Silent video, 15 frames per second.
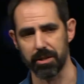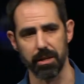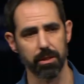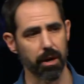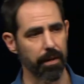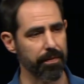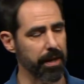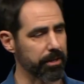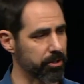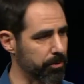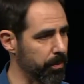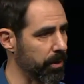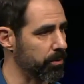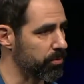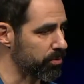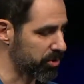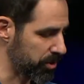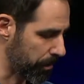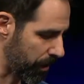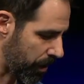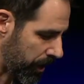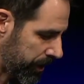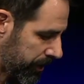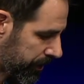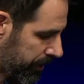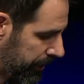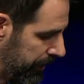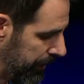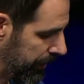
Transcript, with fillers: He thought that experience was demonic.